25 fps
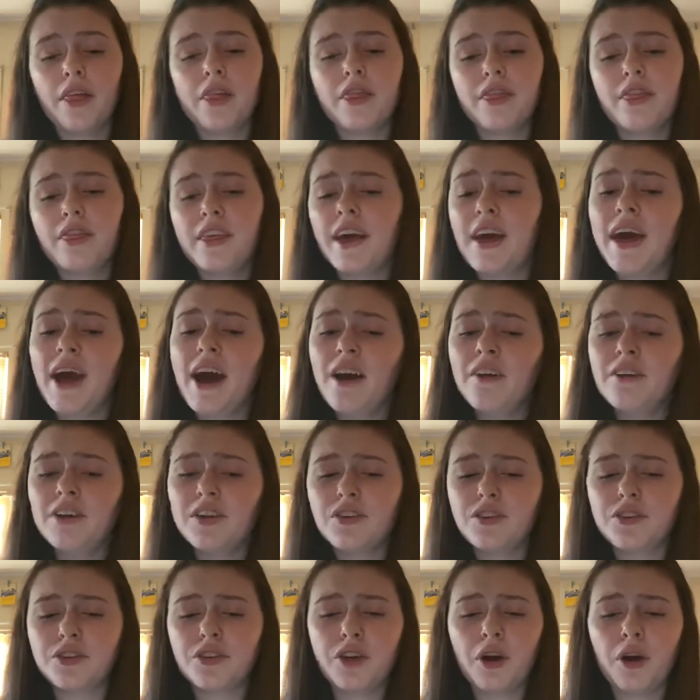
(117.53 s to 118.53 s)
There
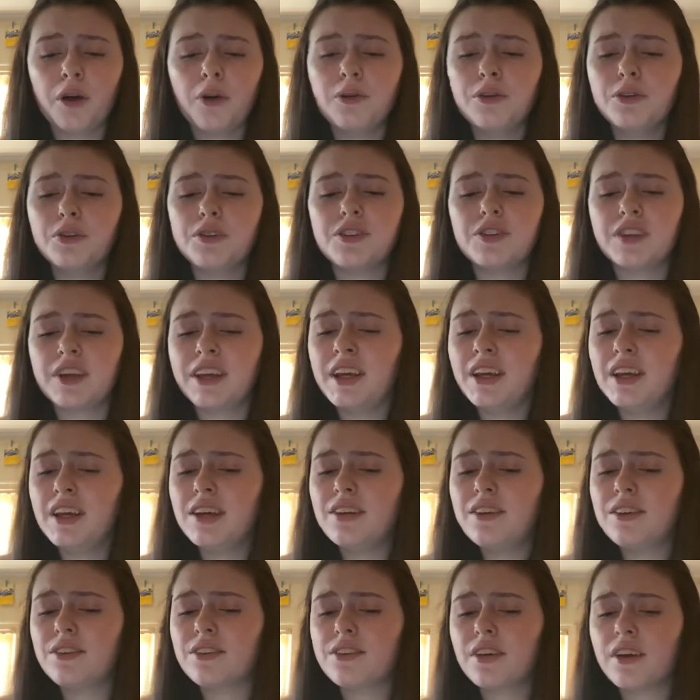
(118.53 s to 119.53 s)
is no
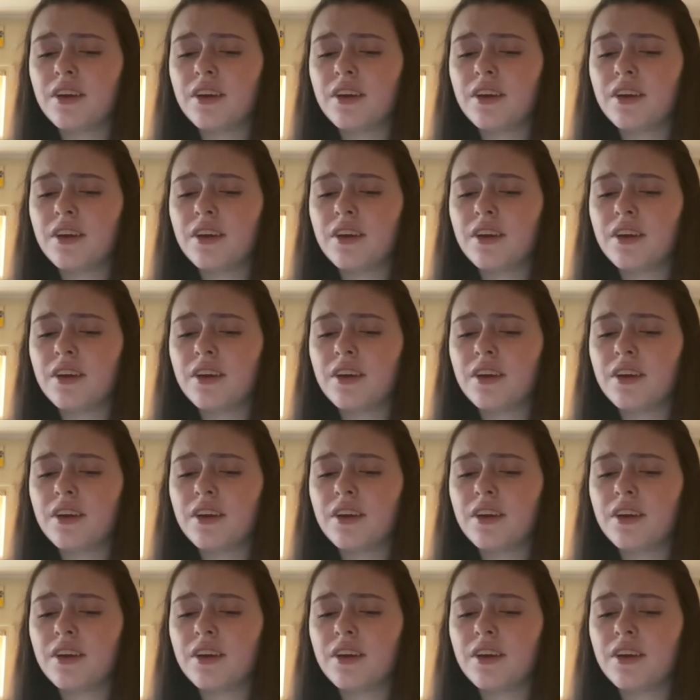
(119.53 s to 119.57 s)
distance